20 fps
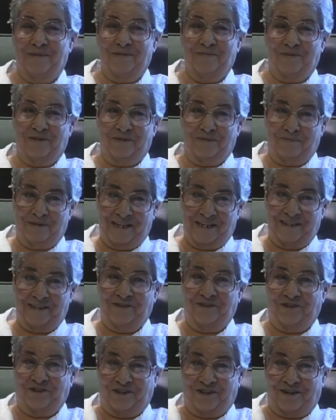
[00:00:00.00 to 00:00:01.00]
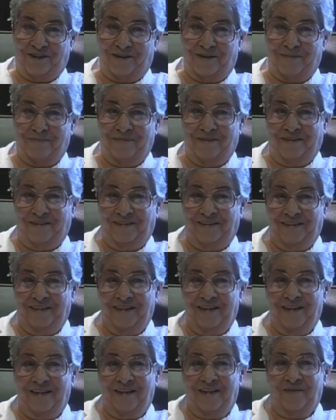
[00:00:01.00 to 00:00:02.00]
It was a man's job,
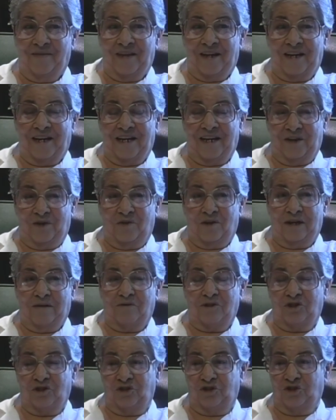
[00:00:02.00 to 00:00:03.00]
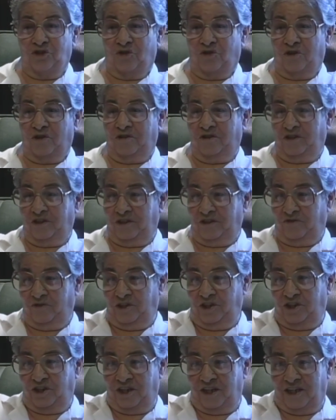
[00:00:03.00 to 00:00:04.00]
and I know I was so short I couldn't
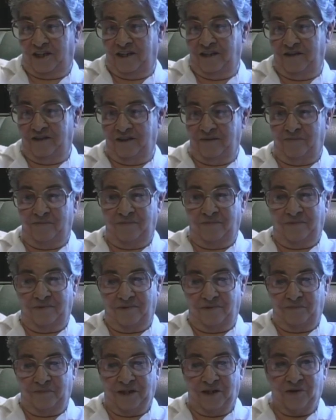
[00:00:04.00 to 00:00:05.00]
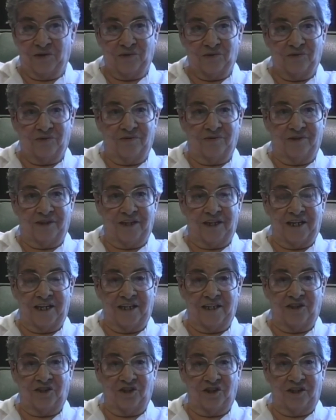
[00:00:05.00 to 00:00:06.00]
reach down in them big old
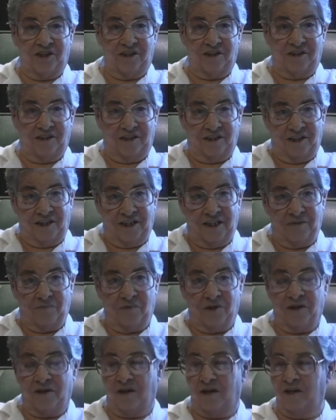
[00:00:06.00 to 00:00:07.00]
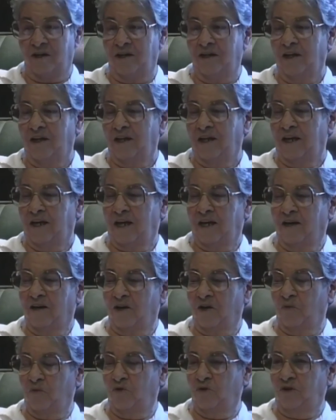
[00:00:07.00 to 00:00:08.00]
cans and and get my cotton. I
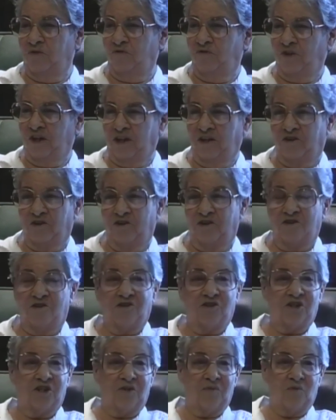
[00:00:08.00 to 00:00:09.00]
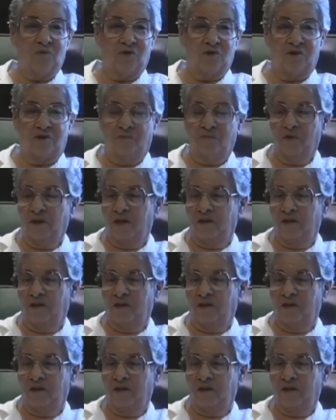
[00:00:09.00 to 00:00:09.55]
got a wooden finger here somewhere.